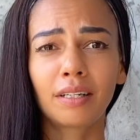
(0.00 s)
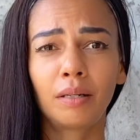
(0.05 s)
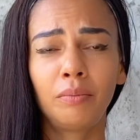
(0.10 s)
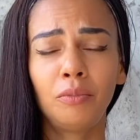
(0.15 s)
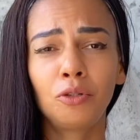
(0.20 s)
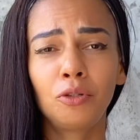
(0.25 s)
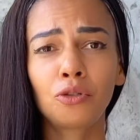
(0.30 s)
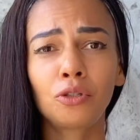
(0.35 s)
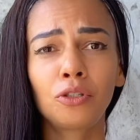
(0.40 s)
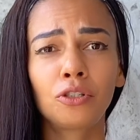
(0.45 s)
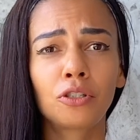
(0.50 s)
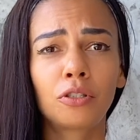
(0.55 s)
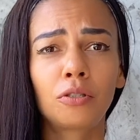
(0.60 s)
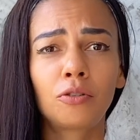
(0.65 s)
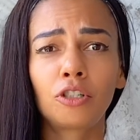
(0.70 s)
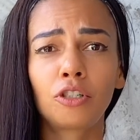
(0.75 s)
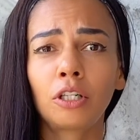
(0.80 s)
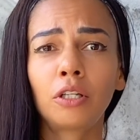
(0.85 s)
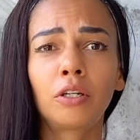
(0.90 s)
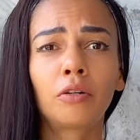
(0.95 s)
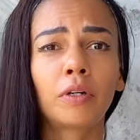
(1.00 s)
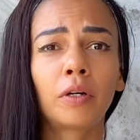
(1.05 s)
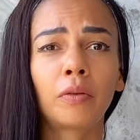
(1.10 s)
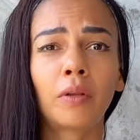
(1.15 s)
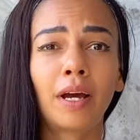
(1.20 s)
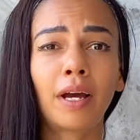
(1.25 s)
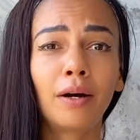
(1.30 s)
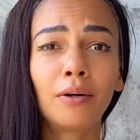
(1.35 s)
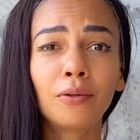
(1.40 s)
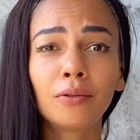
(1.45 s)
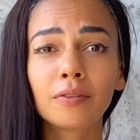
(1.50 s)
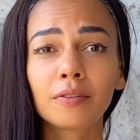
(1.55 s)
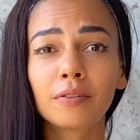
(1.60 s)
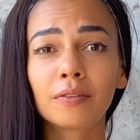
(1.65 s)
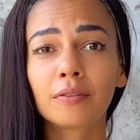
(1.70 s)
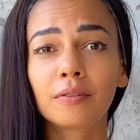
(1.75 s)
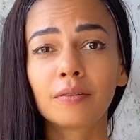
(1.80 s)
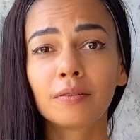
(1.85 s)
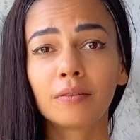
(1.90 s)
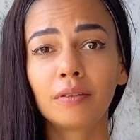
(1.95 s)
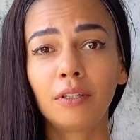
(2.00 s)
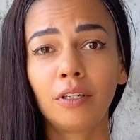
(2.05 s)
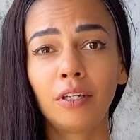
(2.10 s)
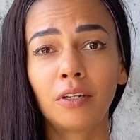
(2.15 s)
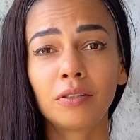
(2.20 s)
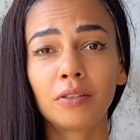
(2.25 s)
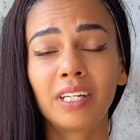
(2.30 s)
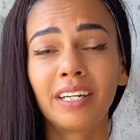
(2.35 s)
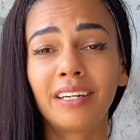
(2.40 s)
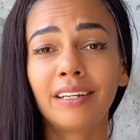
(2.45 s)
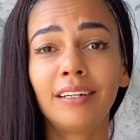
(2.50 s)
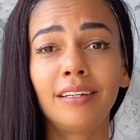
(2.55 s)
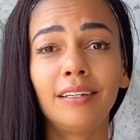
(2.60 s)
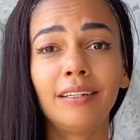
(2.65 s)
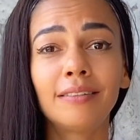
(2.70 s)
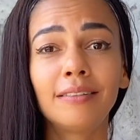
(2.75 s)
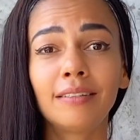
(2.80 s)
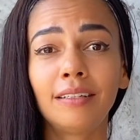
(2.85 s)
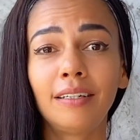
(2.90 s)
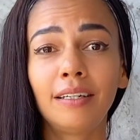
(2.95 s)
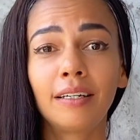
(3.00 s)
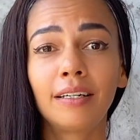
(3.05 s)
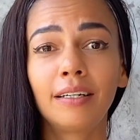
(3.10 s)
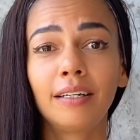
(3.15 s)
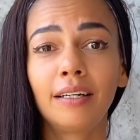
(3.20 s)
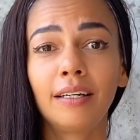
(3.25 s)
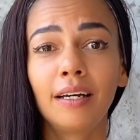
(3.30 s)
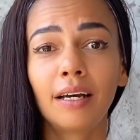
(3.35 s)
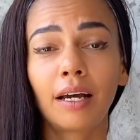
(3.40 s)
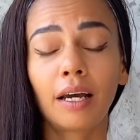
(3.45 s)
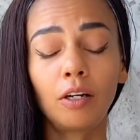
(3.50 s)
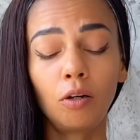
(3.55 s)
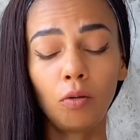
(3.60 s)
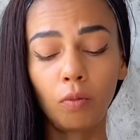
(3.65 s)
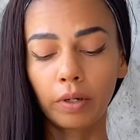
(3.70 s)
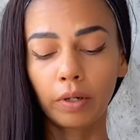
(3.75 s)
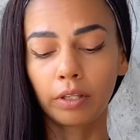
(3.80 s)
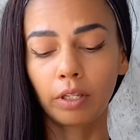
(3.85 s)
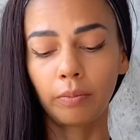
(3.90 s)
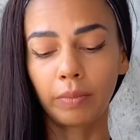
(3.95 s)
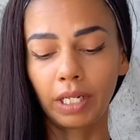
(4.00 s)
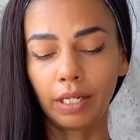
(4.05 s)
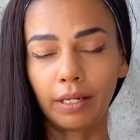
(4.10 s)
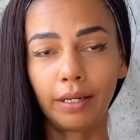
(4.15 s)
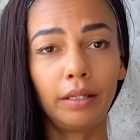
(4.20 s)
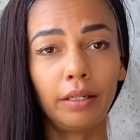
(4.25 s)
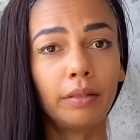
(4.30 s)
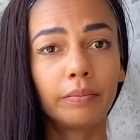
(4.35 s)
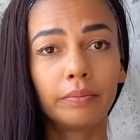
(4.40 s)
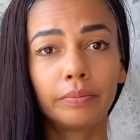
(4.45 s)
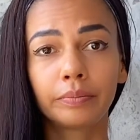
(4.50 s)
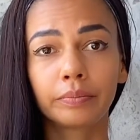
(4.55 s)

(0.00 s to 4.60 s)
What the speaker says: I'm usually just chilling around the house, you know, taking it easy. I don't wear them at night.